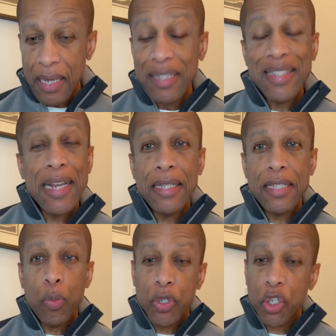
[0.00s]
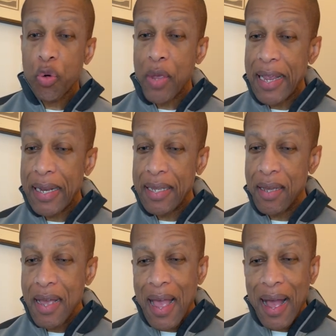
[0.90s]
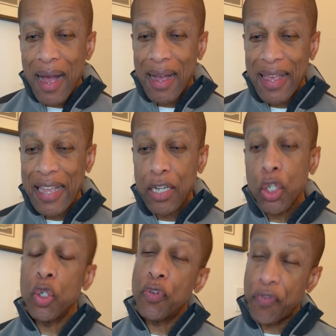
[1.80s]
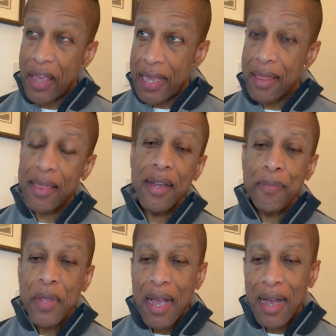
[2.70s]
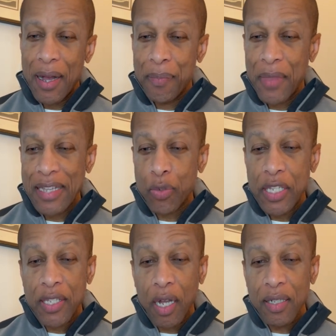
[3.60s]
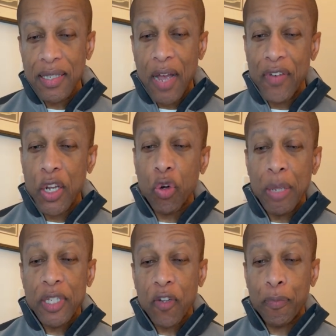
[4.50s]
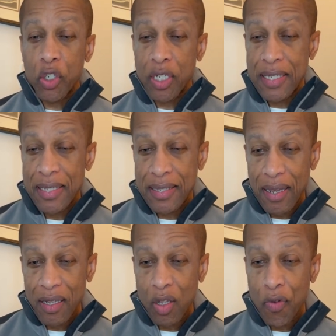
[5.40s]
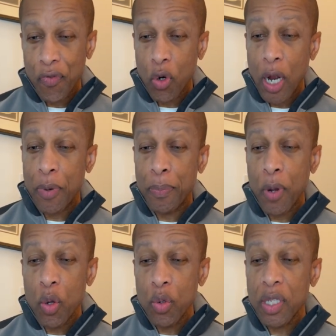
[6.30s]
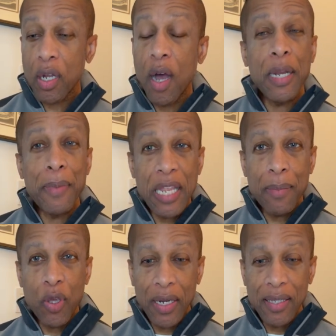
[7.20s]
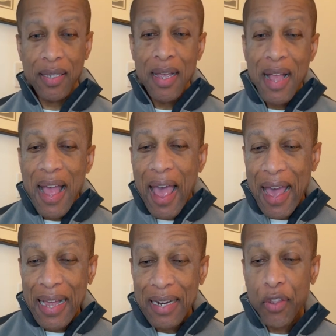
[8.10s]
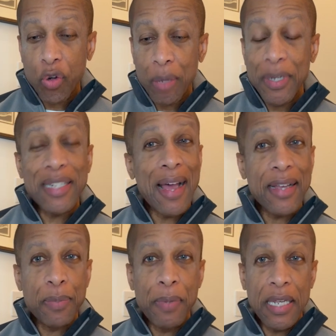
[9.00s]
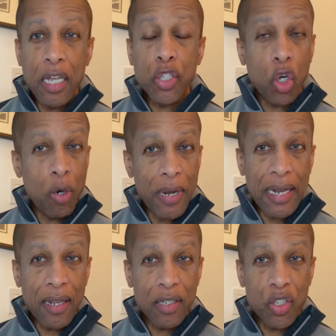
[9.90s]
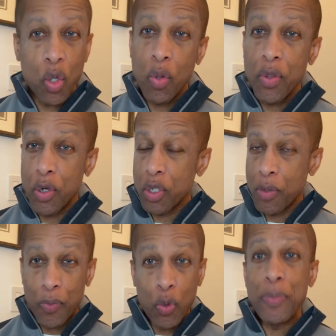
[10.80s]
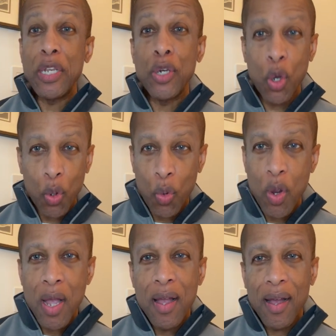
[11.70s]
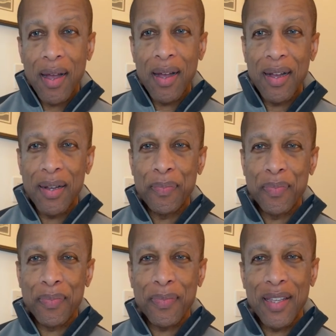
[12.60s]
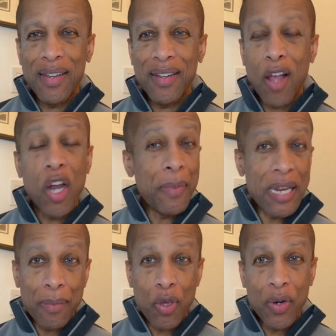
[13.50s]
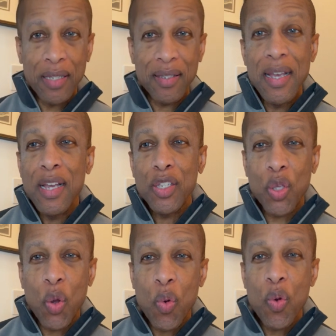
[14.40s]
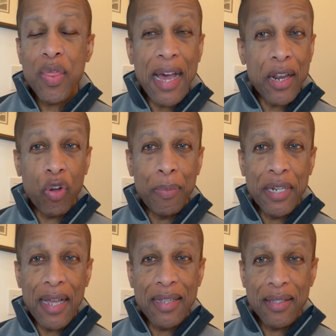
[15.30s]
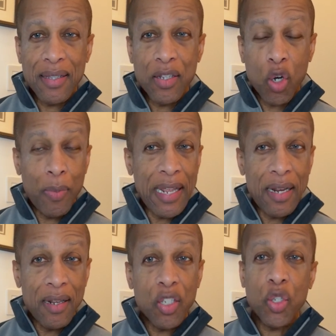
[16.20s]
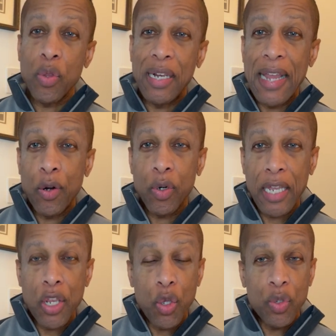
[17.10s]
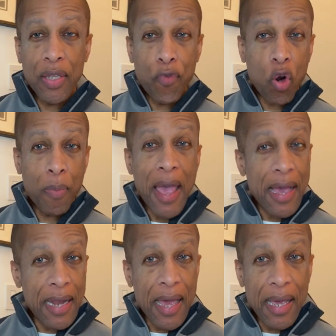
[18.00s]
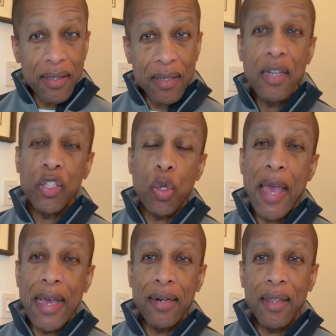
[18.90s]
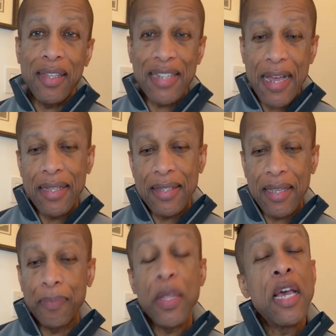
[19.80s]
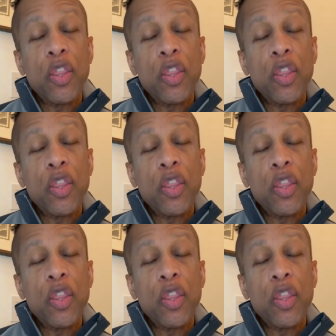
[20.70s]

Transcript: the tenancy was created in good faith as a result of an agreement of purchase and sale for a proposed condominium unit, and the agreement has been terminated. So there will be no condominium unit. So that agreement has terminated. So the landlord can use Form N8 to end the tenancy.